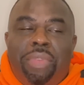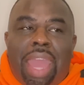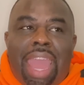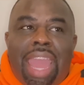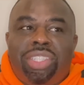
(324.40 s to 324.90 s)

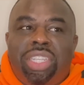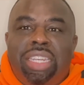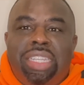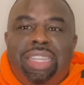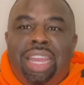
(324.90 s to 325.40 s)
Ashley
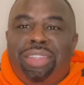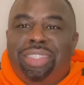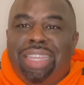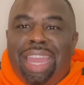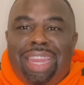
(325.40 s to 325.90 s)
needs to
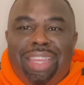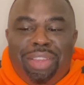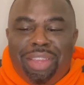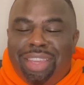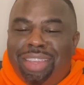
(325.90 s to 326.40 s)
understand.
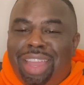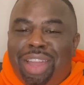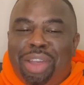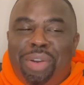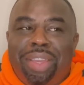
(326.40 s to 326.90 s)
Here
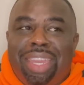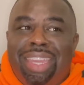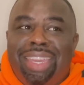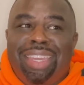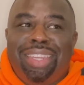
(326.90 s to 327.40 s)
y'all go
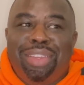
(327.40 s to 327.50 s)
again.